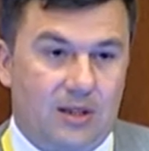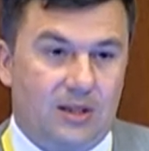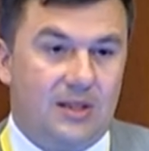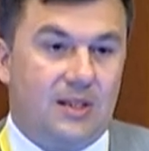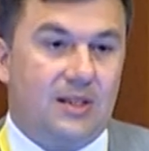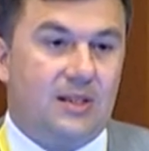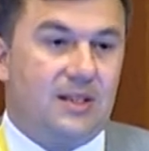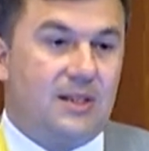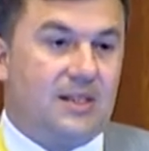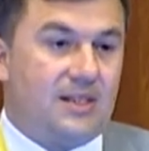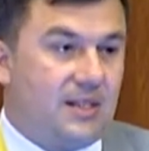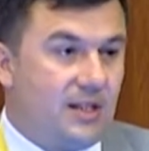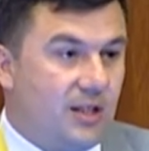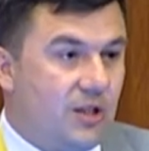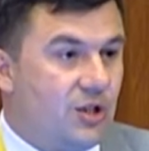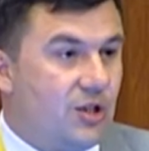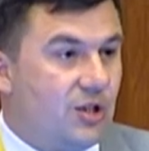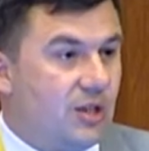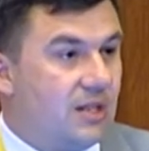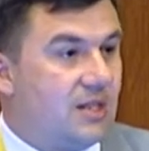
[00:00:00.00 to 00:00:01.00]
the
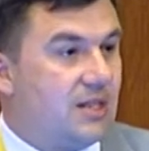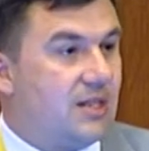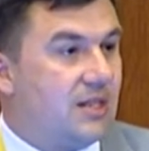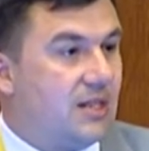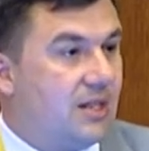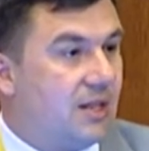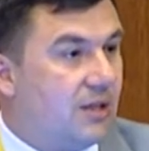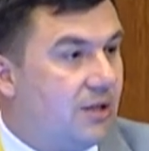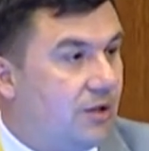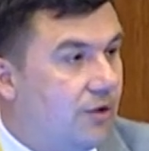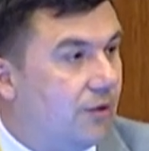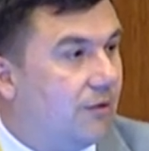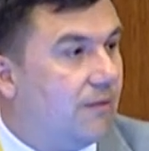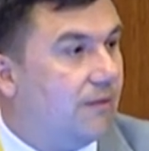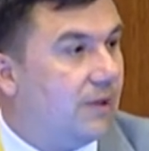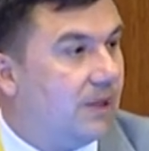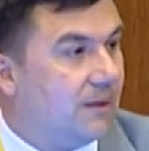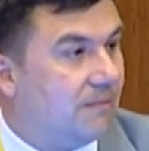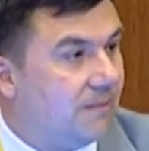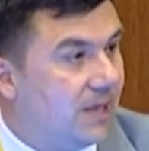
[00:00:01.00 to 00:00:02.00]
decisions that you
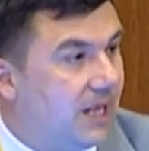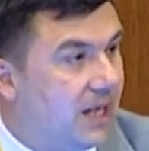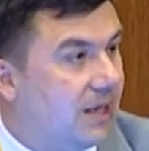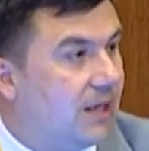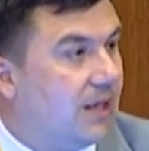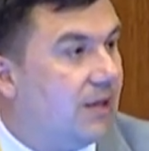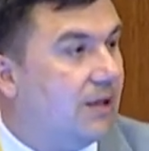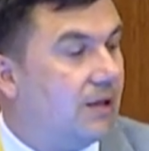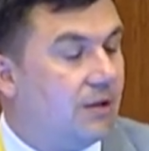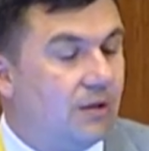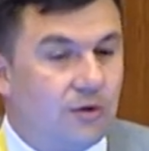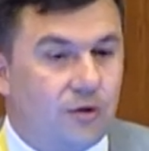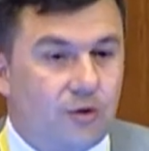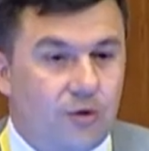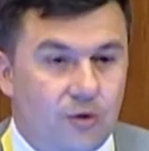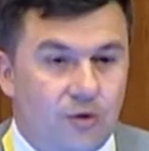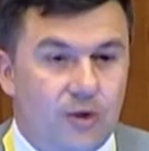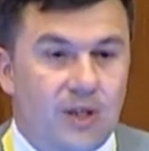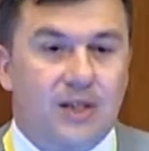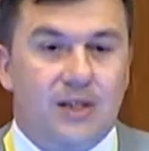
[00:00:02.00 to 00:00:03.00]
will make
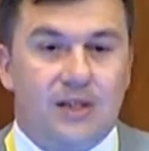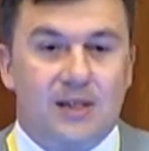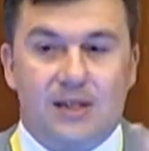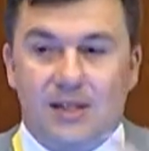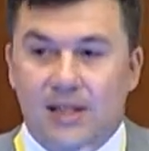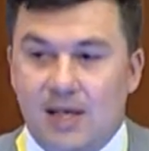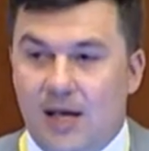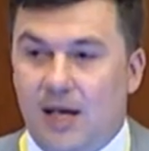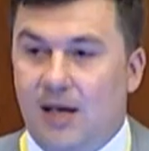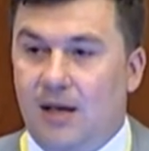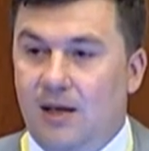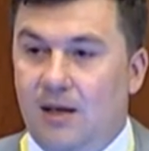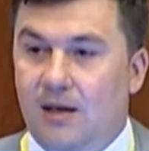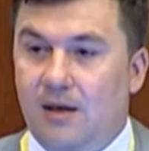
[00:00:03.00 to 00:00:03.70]
during the day